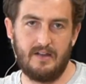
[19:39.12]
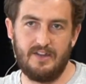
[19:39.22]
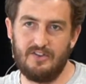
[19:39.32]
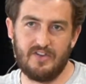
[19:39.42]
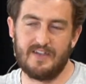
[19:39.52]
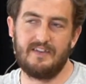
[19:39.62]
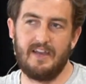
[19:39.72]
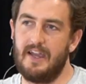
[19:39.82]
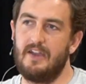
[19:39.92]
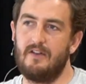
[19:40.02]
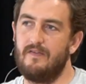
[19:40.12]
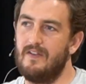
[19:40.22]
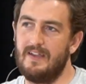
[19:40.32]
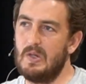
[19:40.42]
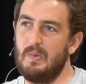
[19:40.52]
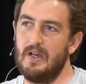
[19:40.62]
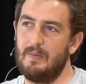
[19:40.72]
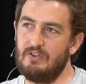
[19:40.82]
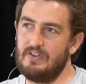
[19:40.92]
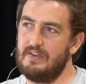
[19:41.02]
Can you just take her for a little bit?
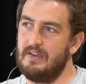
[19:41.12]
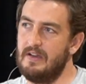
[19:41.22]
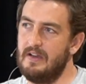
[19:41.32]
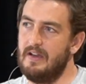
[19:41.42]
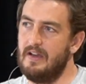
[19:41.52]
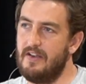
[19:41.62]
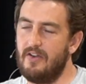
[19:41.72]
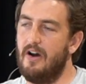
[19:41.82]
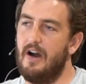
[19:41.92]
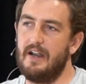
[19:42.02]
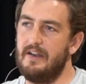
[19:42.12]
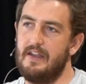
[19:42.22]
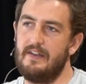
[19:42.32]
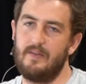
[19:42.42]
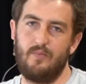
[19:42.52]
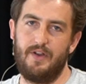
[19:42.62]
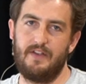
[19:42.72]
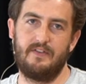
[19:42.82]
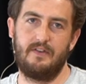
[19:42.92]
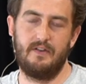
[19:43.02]
I'm just tired and need some
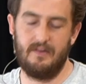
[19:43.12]
rest.